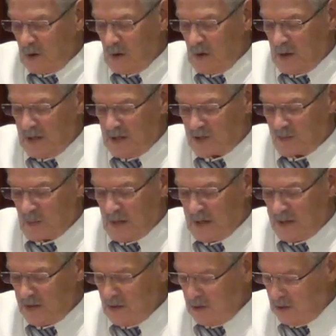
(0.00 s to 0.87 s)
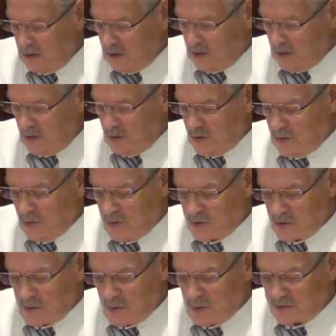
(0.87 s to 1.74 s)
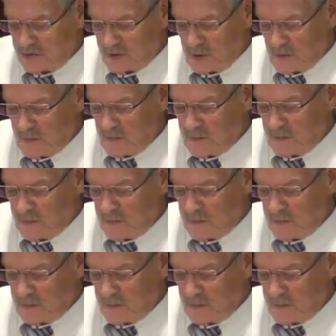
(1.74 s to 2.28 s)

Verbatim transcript: on his way to Jerusalem.